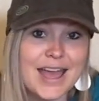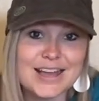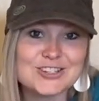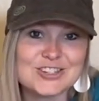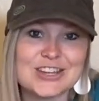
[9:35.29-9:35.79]

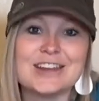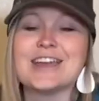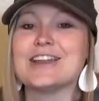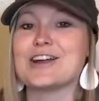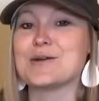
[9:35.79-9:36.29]
action
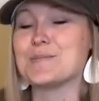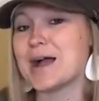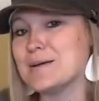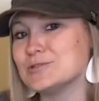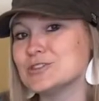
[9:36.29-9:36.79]
in our
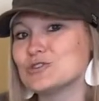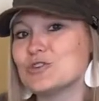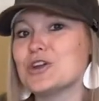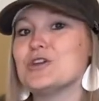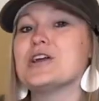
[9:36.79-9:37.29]
Bible
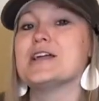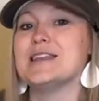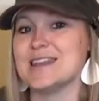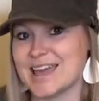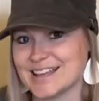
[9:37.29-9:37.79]
story
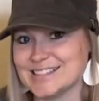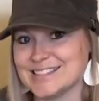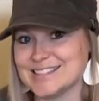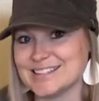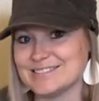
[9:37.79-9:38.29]

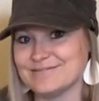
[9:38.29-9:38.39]
next.